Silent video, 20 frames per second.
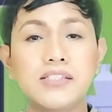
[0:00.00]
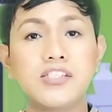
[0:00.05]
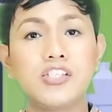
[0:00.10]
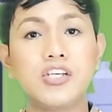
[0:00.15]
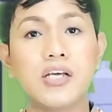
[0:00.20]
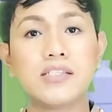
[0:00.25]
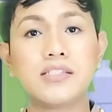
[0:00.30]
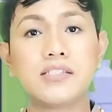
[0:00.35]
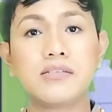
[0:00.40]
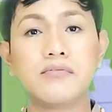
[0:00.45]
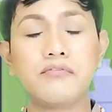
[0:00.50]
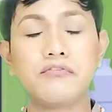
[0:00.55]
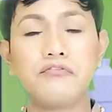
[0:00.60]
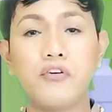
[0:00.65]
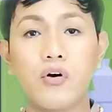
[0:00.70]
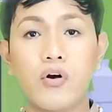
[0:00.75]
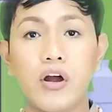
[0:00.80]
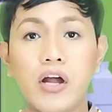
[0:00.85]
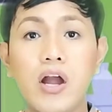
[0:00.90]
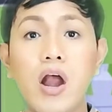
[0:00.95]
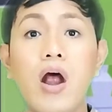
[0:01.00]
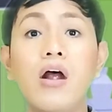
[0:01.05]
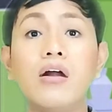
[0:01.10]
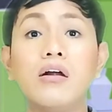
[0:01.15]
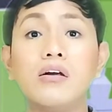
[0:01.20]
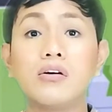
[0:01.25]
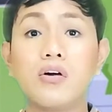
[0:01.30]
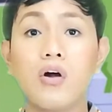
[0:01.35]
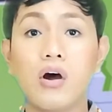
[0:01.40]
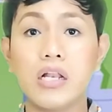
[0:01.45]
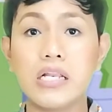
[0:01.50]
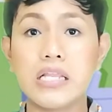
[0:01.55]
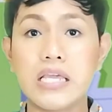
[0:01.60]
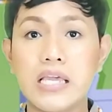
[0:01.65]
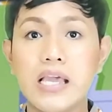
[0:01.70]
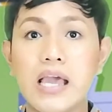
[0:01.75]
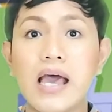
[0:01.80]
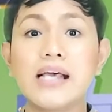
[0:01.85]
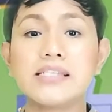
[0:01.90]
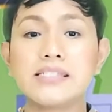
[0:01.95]
is just for
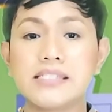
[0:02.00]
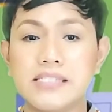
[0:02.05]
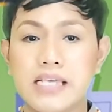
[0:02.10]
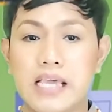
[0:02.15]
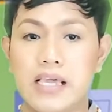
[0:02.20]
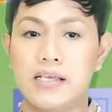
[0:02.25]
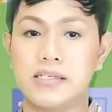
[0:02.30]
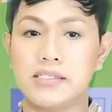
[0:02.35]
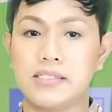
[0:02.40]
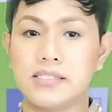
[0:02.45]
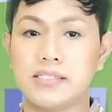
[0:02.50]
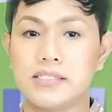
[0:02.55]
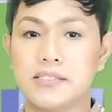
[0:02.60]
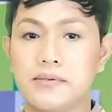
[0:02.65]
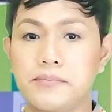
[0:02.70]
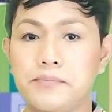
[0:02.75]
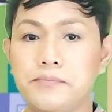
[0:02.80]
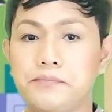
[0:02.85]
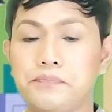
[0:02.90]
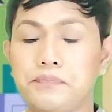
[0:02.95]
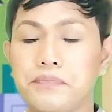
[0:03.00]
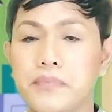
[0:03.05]
rolling a 6.